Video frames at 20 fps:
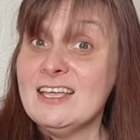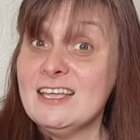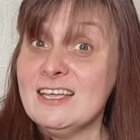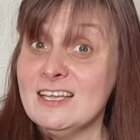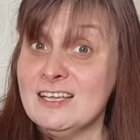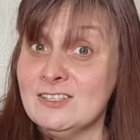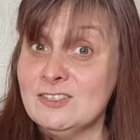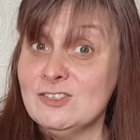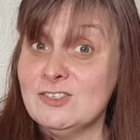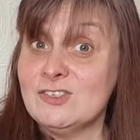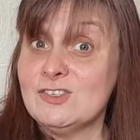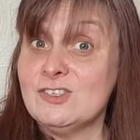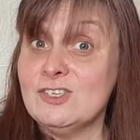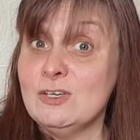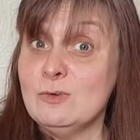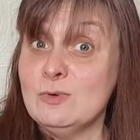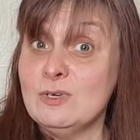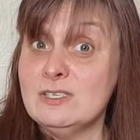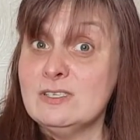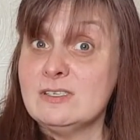
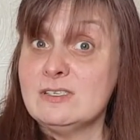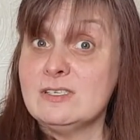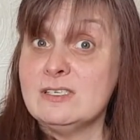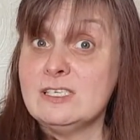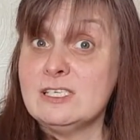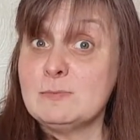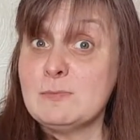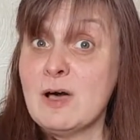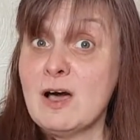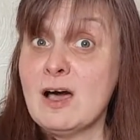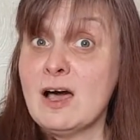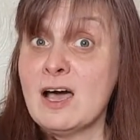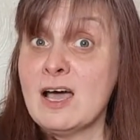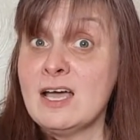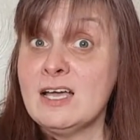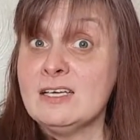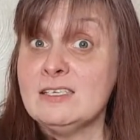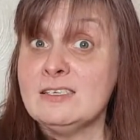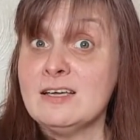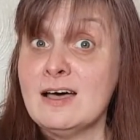Incy Wincy
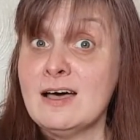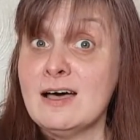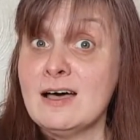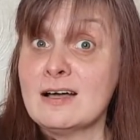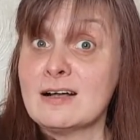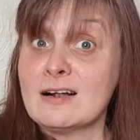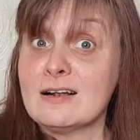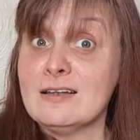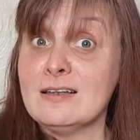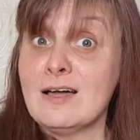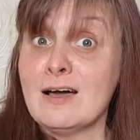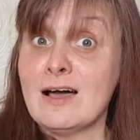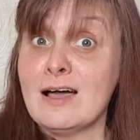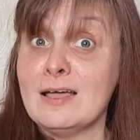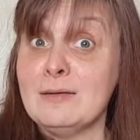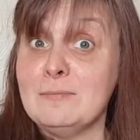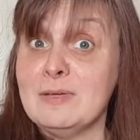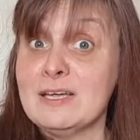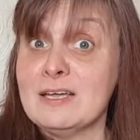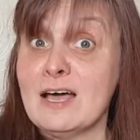Spider
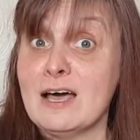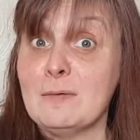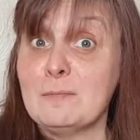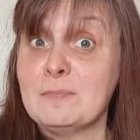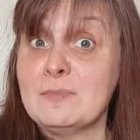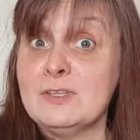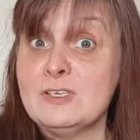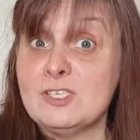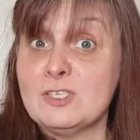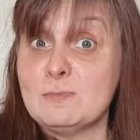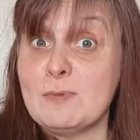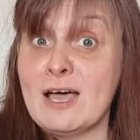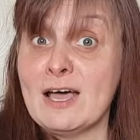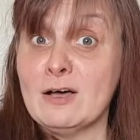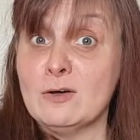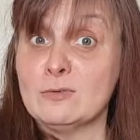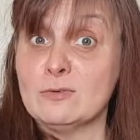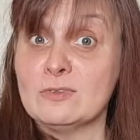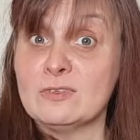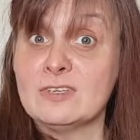climbing up the
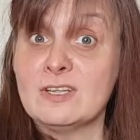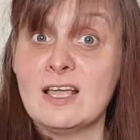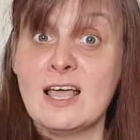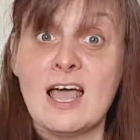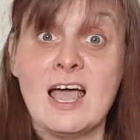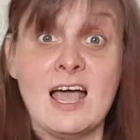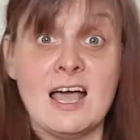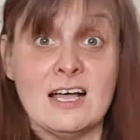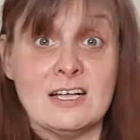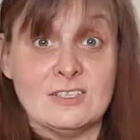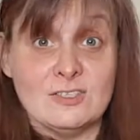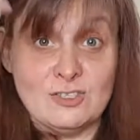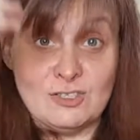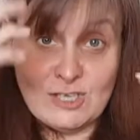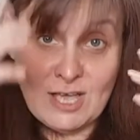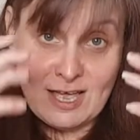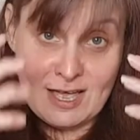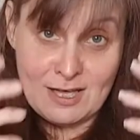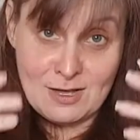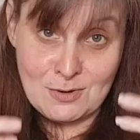spout.
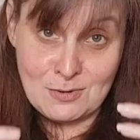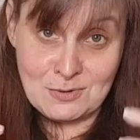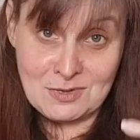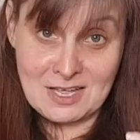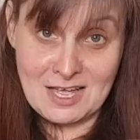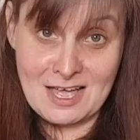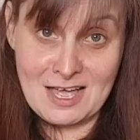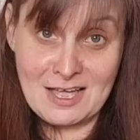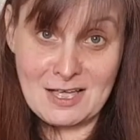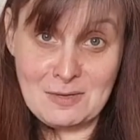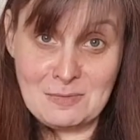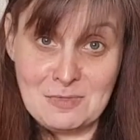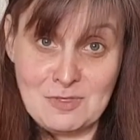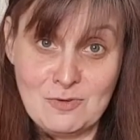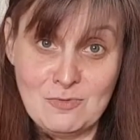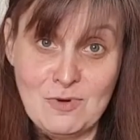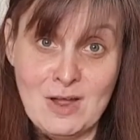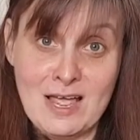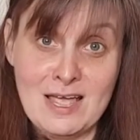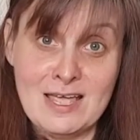Down came
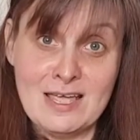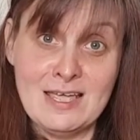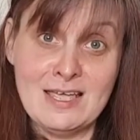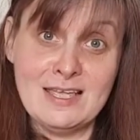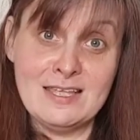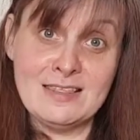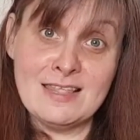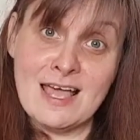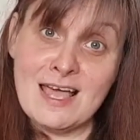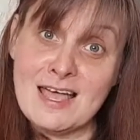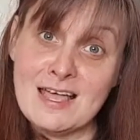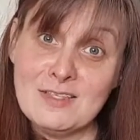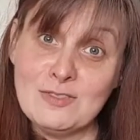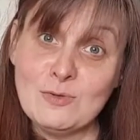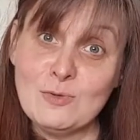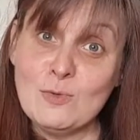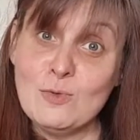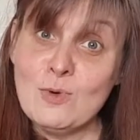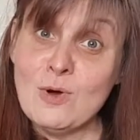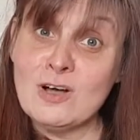the rain and
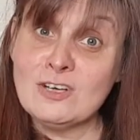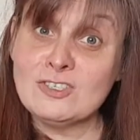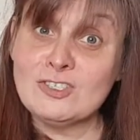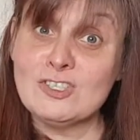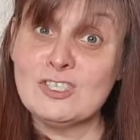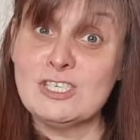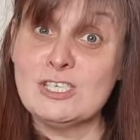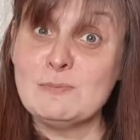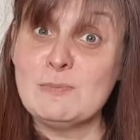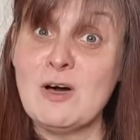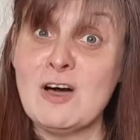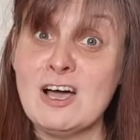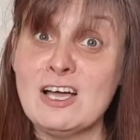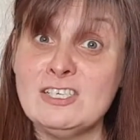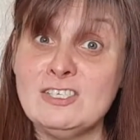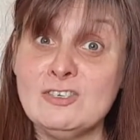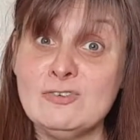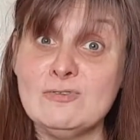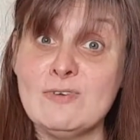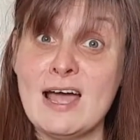washed the
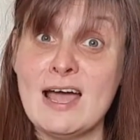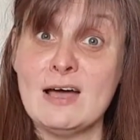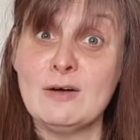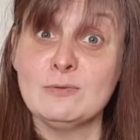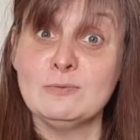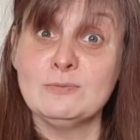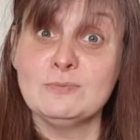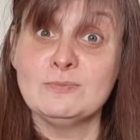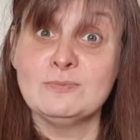spider out.